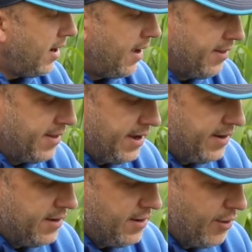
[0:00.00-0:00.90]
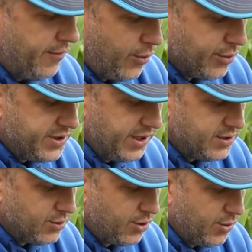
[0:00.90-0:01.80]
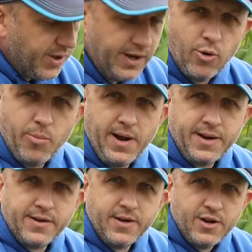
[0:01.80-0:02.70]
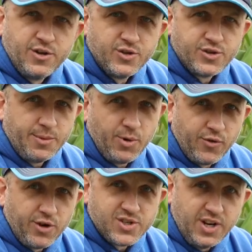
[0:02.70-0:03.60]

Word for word: and then a 14s hook with a little band. Just but I've got a